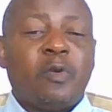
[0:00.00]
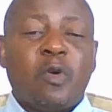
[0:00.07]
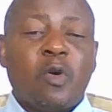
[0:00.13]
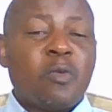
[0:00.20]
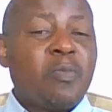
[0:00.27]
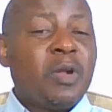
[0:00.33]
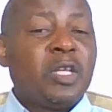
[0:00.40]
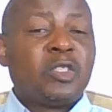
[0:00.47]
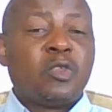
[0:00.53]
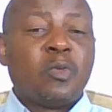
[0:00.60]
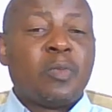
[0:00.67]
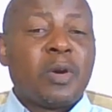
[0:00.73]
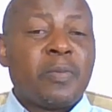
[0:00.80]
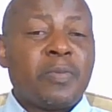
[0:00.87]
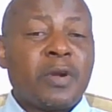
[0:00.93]
God bless you,
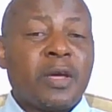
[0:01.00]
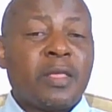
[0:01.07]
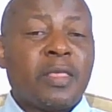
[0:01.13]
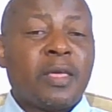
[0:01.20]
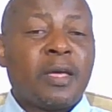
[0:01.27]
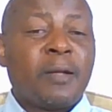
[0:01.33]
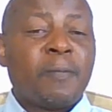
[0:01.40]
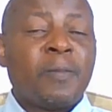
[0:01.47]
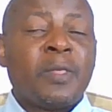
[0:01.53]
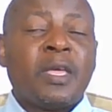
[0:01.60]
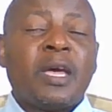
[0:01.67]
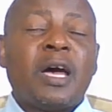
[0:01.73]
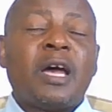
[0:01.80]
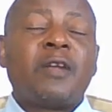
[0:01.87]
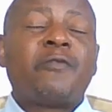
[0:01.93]
my brother.
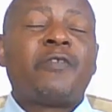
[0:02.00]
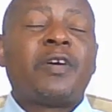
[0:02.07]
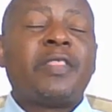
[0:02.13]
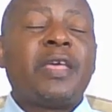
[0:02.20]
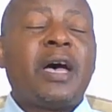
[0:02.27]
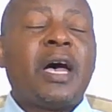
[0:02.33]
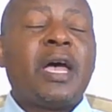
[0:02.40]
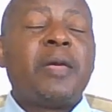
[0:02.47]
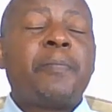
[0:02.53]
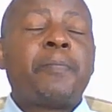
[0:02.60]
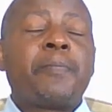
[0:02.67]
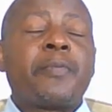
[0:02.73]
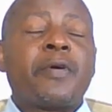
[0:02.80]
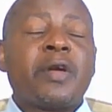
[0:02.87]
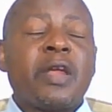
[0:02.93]
And Father, I
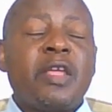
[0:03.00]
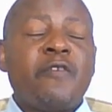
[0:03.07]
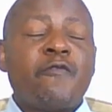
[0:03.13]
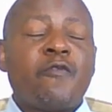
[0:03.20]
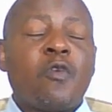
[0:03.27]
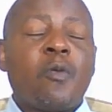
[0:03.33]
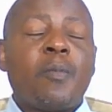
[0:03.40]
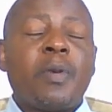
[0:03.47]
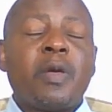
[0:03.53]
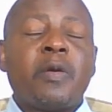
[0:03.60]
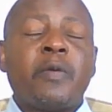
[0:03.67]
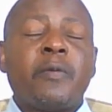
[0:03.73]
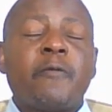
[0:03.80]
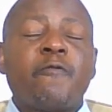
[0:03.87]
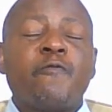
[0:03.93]
pray for my
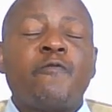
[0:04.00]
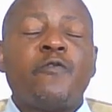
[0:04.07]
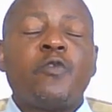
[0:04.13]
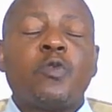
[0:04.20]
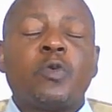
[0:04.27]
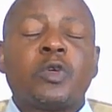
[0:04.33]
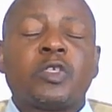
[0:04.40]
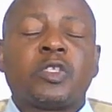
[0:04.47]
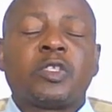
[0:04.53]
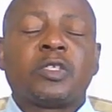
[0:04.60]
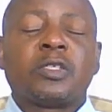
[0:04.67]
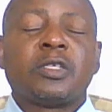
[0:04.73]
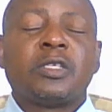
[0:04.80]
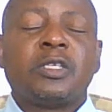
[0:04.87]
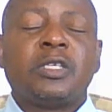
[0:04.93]
viewers,
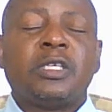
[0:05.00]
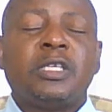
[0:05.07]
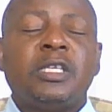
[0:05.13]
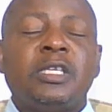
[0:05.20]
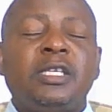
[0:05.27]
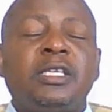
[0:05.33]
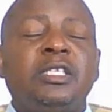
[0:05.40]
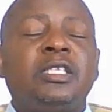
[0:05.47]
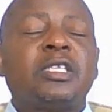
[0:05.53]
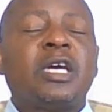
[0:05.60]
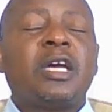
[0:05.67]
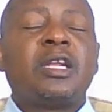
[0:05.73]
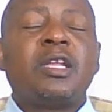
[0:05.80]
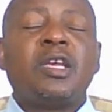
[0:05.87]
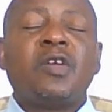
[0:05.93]
each
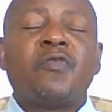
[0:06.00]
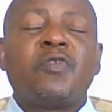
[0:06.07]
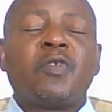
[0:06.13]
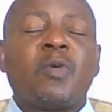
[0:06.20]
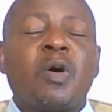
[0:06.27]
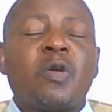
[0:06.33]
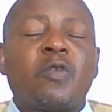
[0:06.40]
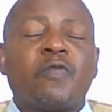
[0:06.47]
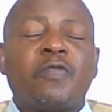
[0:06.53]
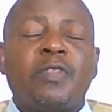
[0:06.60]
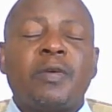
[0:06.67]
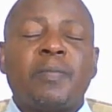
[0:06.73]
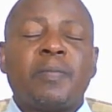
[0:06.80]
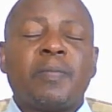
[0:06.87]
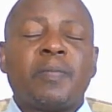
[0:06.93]
and every one of
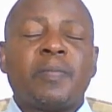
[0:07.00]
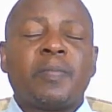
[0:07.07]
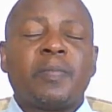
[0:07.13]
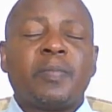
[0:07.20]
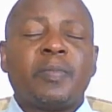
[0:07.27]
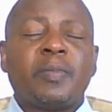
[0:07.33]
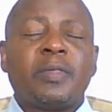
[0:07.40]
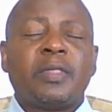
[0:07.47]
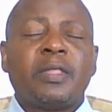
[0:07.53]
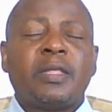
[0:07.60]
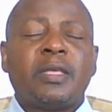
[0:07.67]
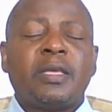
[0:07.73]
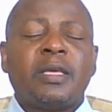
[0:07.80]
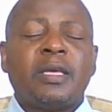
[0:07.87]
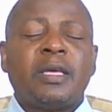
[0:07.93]
them.
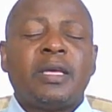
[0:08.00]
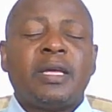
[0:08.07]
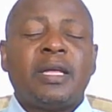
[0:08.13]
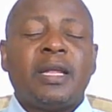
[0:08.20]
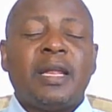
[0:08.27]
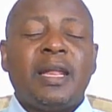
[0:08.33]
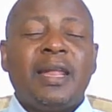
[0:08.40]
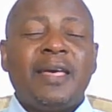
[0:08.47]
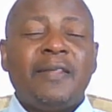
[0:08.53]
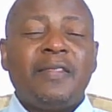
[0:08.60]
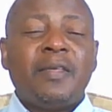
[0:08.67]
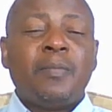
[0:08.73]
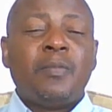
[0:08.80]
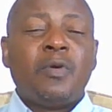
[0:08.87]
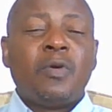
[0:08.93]
Let
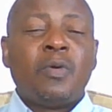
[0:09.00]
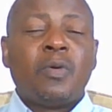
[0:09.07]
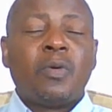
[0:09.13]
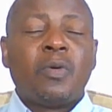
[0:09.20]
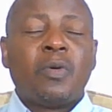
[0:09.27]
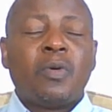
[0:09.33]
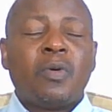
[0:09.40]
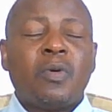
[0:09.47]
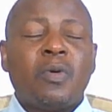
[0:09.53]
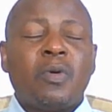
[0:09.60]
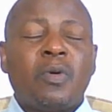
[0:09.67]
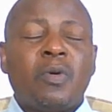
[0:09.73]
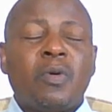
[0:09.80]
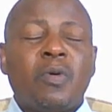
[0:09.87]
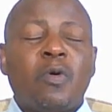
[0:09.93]
them know
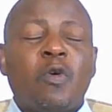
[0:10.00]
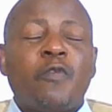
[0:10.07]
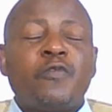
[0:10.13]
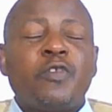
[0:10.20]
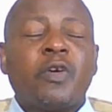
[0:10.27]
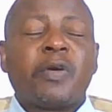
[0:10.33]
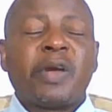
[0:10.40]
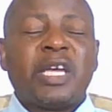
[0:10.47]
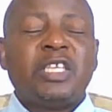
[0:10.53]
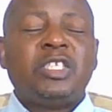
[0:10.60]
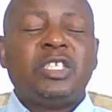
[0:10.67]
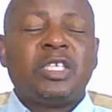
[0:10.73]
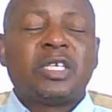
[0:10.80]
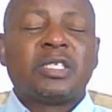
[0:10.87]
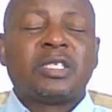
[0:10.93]
of your
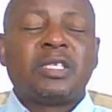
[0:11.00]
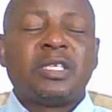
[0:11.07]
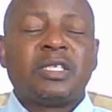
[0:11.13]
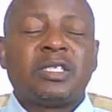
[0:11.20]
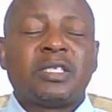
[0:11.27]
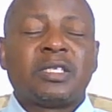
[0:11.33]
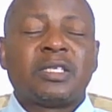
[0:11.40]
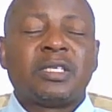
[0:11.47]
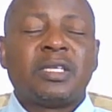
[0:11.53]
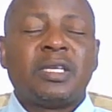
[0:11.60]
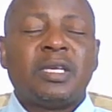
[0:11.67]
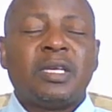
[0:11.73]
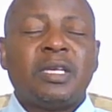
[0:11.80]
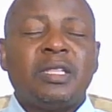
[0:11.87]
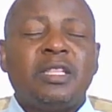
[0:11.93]
righteousness,
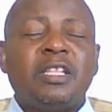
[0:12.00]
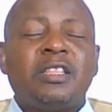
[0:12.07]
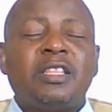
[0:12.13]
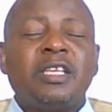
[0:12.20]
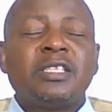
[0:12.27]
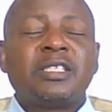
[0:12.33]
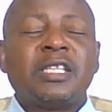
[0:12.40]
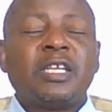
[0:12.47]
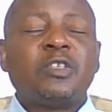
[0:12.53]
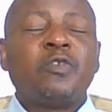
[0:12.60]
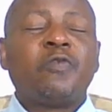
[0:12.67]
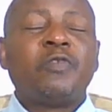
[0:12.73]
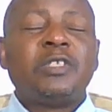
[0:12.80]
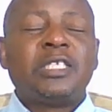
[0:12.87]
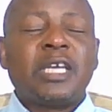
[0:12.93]
the things that
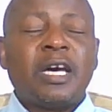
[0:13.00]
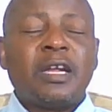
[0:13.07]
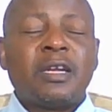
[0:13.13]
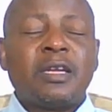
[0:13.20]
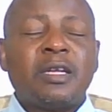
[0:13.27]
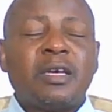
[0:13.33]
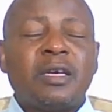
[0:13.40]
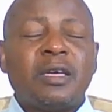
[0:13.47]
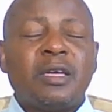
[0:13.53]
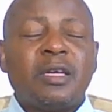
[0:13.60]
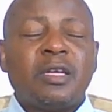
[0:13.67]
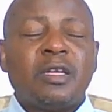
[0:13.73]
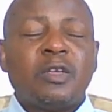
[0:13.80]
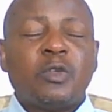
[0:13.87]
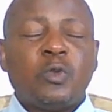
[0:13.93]
you've done
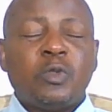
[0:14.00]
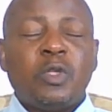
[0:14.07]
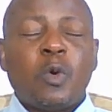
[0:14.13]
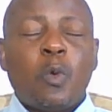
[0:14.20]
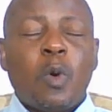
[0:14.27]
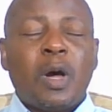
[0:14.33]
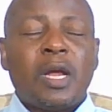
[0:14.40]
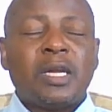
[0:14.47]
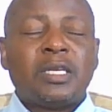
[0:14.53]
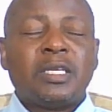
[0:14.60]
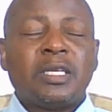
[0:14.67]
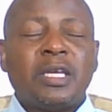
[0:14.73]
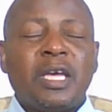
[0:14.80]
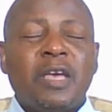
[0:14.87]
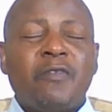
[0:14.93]
to the world
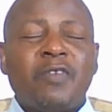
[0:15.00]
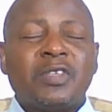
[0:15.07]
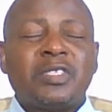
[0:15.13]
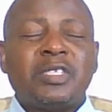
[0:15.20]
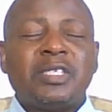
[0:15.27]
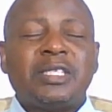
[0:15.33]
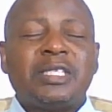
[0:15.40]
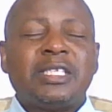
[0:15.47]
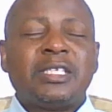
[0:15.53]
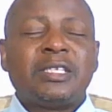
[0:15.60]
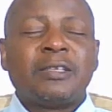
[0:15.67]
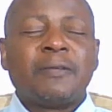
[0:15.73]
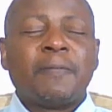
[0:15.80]
ever since it,